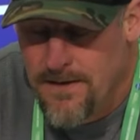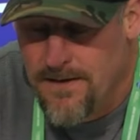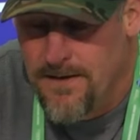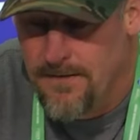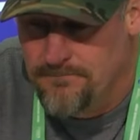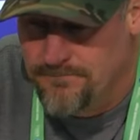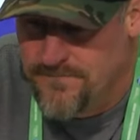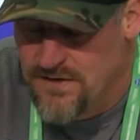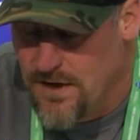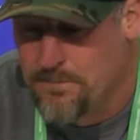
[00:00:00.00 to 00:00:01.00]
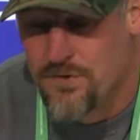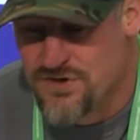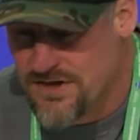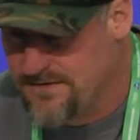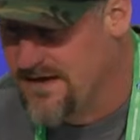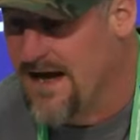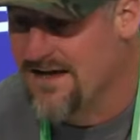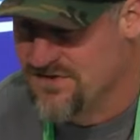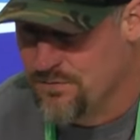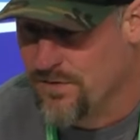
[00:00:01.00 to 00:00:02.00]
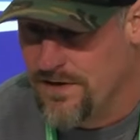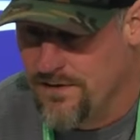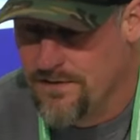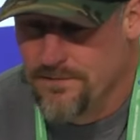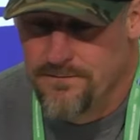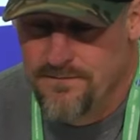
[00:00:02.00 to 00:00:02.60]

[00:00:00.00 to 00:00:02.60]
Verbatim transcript: Um, you know, I appreciate the guys that were here.